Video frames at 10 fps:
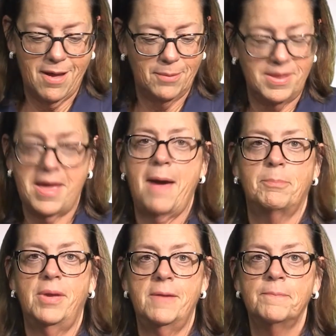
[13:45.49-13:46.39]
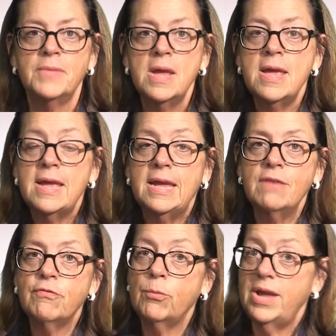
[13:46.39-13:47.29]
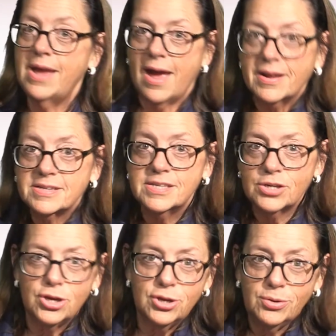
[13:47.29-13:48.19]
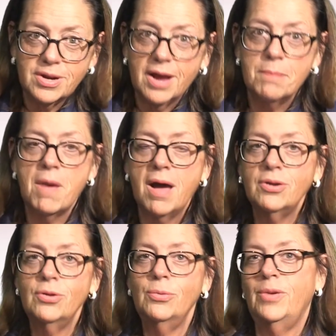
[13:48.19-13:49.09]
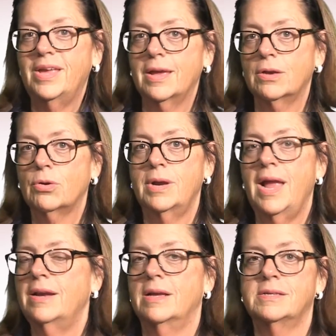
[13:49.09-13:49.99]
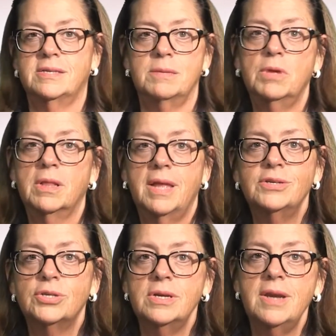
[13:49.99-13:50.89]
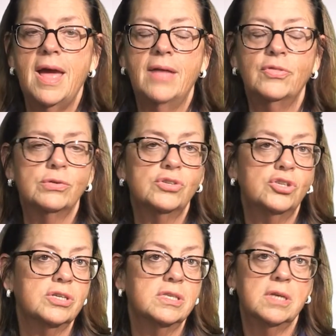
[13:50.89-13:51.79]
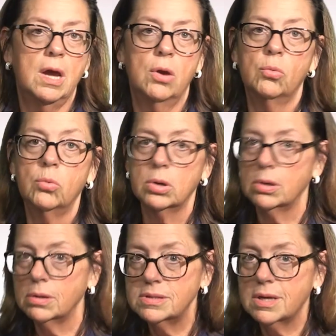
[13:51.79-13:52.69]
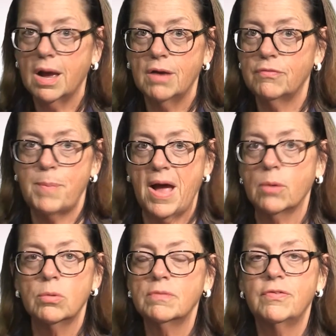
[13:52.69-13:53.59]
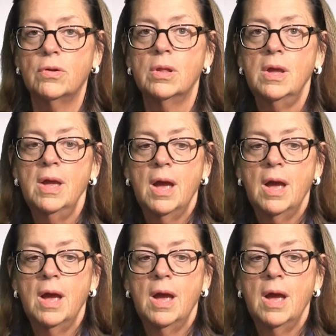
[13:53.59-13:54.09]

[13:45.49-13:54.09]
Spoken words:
be happy. If we execute a model, we can create a simulation, and there's just a world of powerful